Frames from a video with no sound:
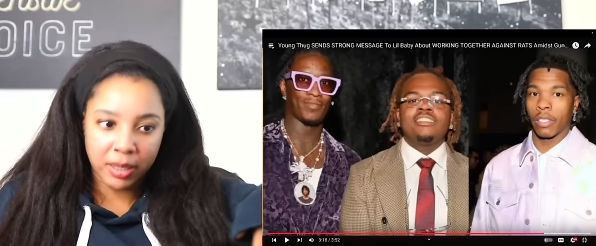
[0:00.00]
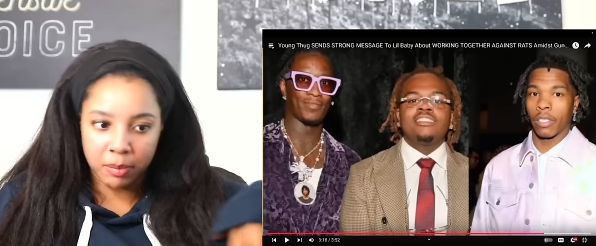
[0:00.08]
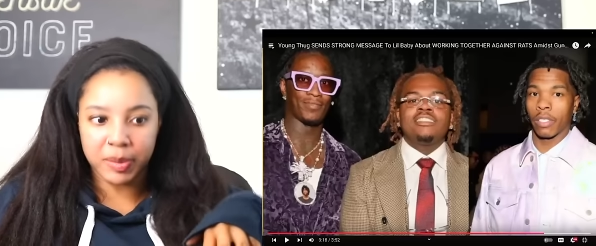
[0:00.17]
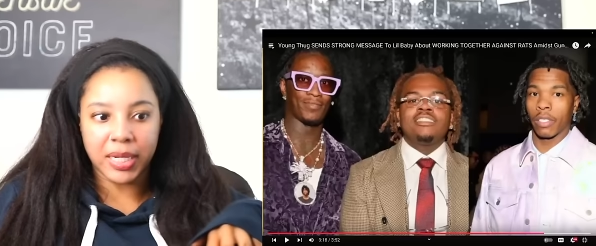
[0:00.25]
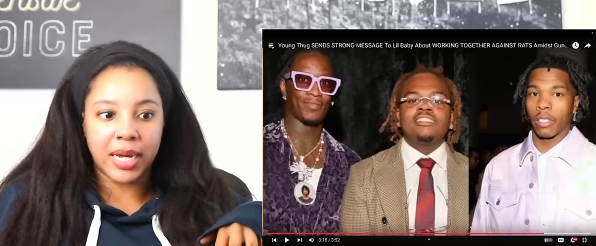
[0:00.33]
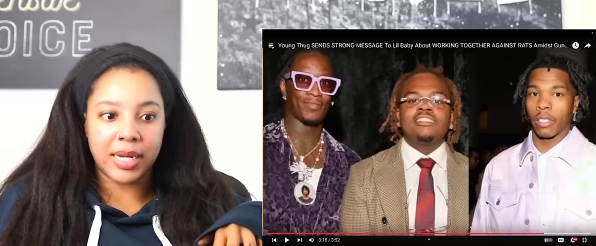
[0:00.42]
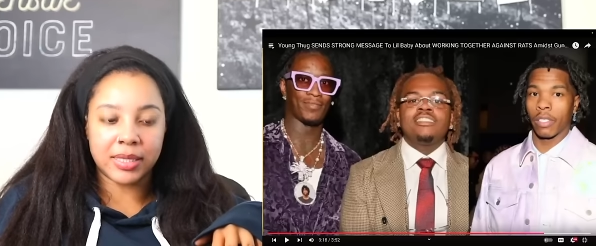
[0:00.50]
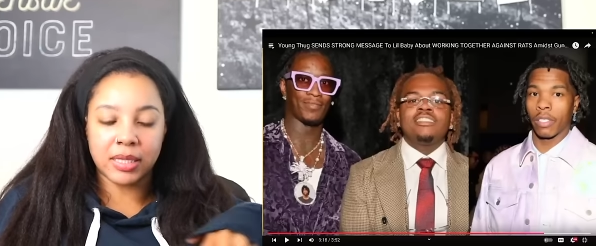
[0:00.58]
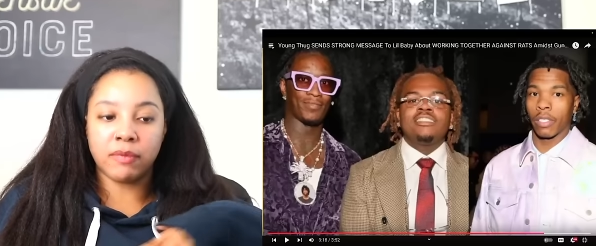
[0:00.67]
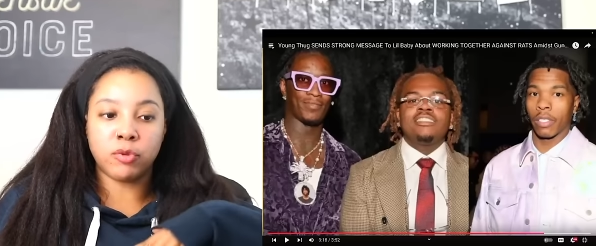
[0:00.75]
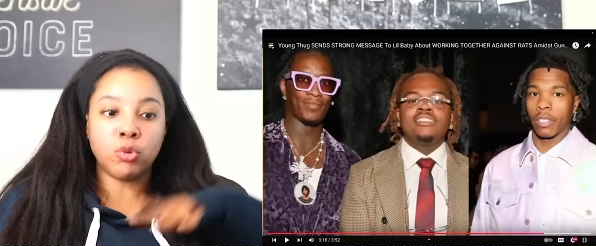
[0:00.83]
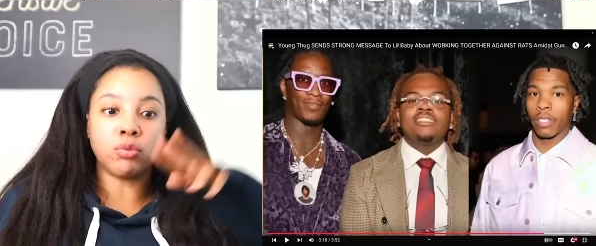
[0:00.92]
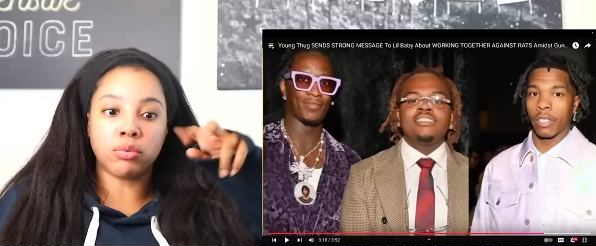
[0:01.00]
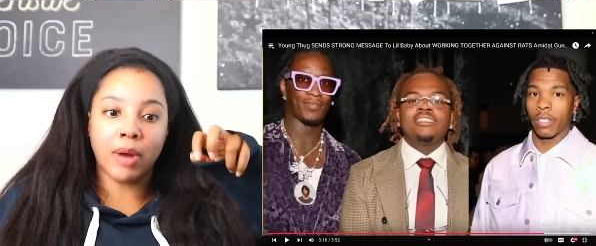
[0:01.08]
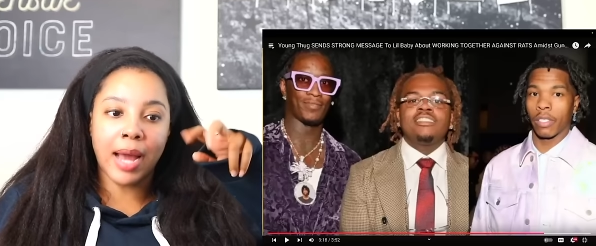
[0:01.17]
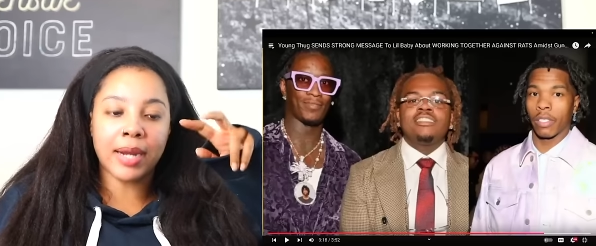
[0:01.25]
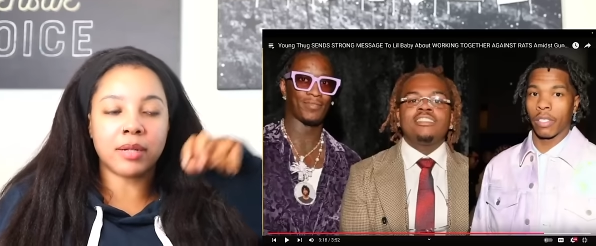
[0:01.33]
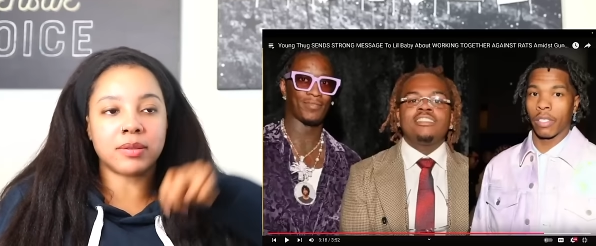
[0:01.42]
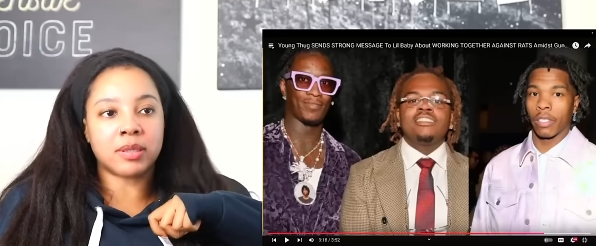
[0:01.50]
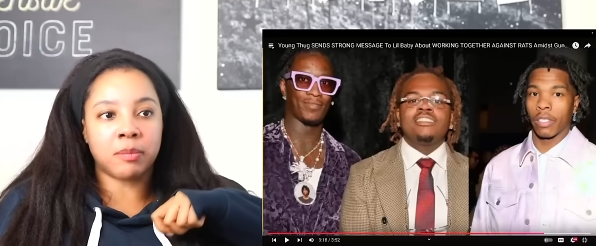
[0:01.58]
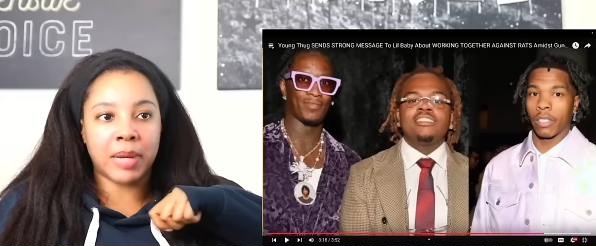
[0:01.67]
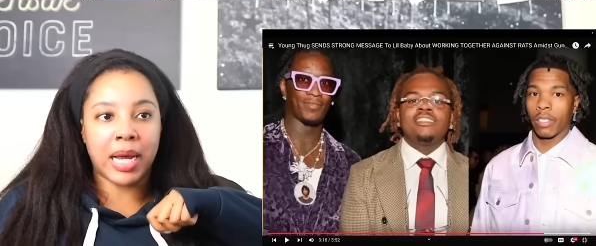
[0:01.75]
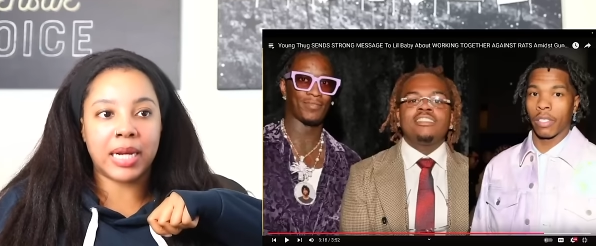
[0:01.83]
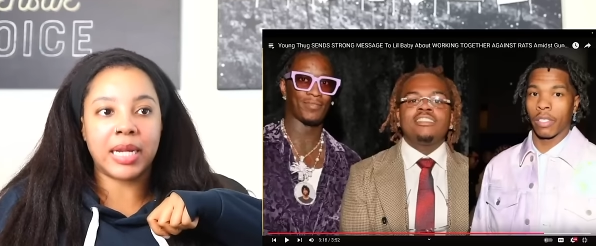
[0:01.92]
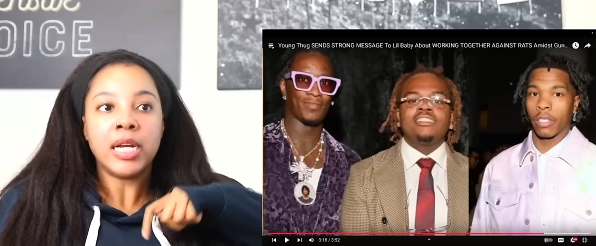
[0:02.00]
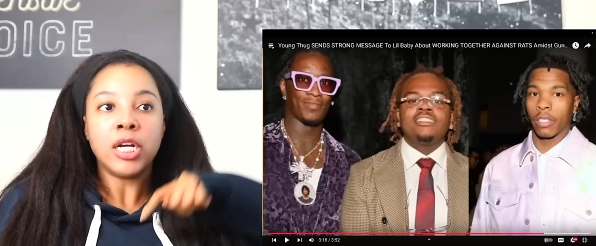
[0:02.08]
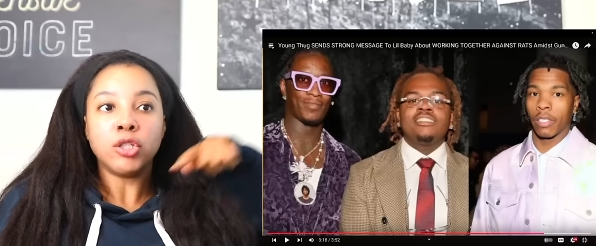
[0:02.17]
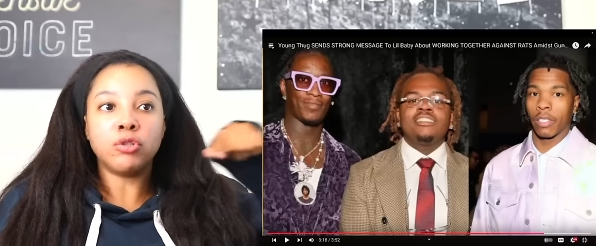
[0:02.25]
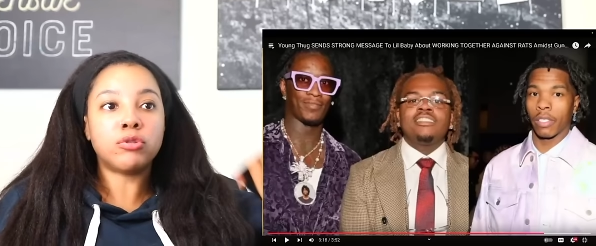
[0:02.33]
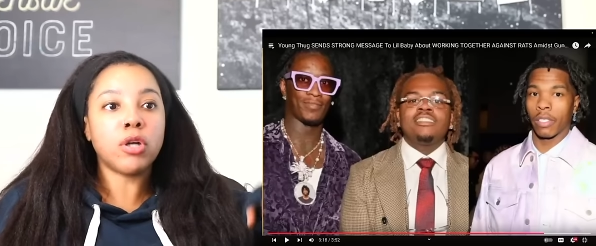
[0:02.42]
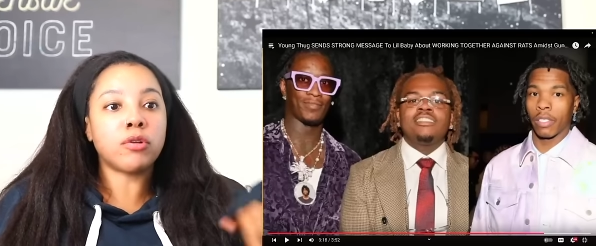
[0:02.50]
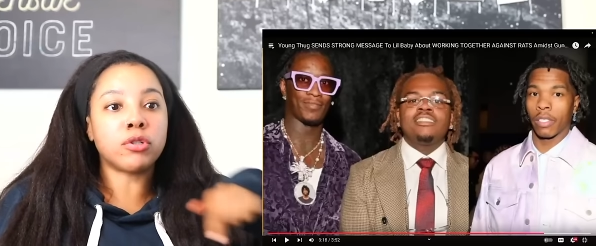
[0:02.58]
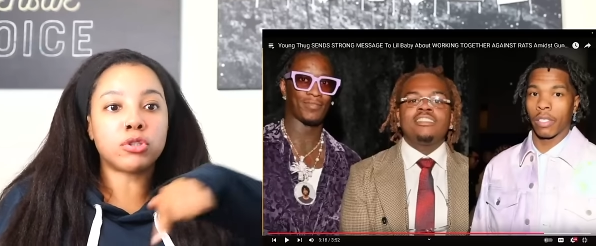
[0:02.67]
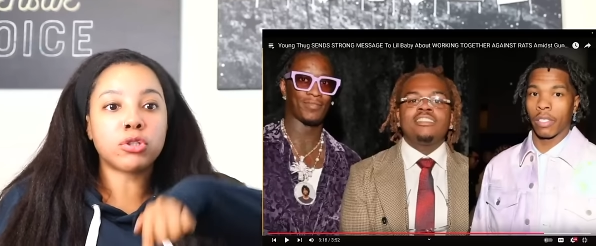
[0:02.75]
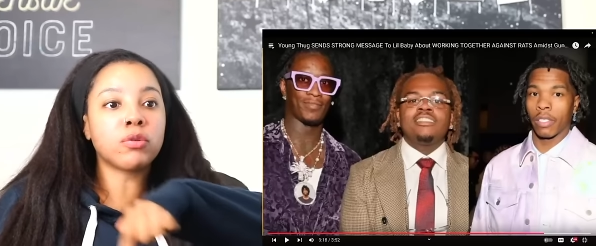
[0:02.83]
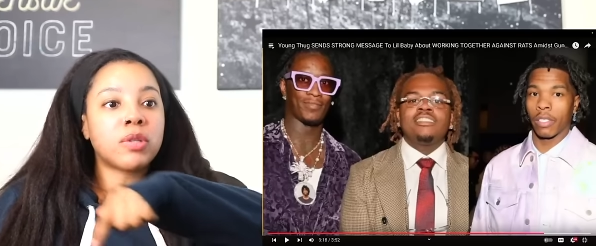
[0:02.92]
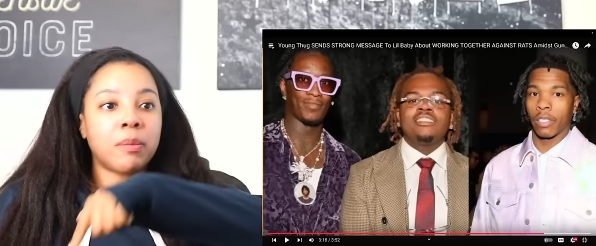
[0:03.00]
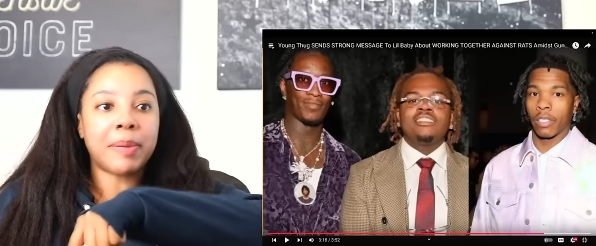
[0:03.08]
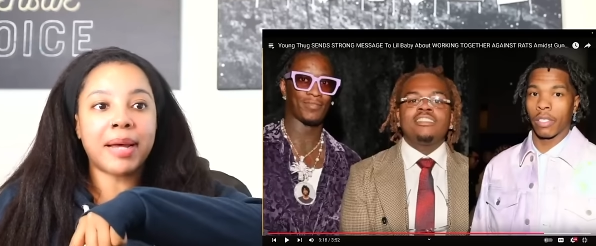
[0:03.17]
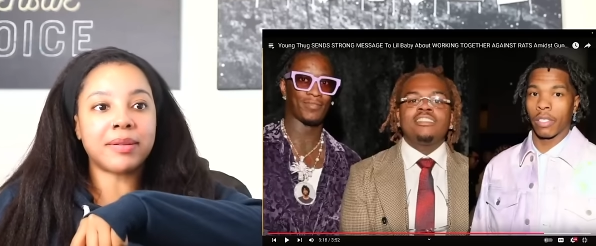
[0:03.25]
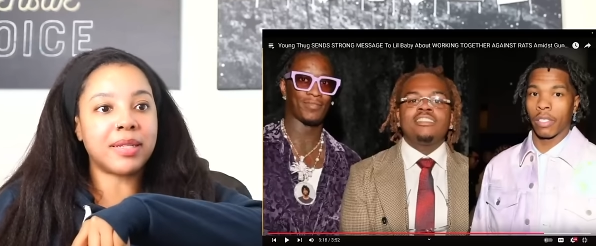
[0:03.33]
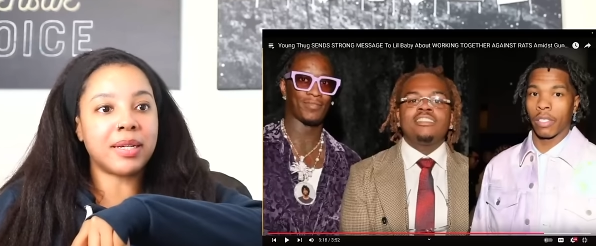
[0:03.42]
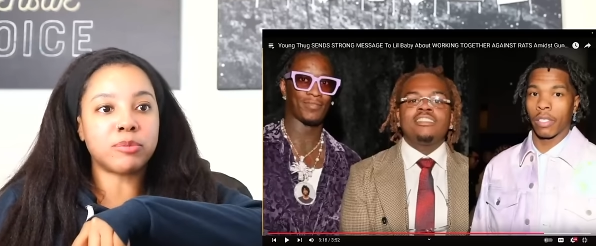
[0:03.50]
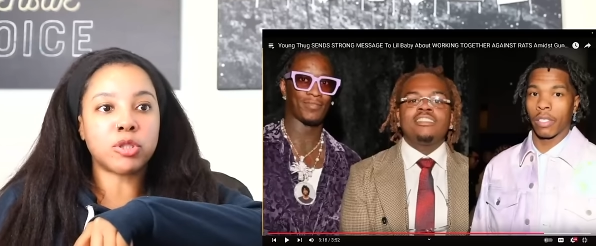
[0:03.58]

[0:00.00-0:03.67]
Speaker 1: implies. If you it on somebody, you told the truth about them.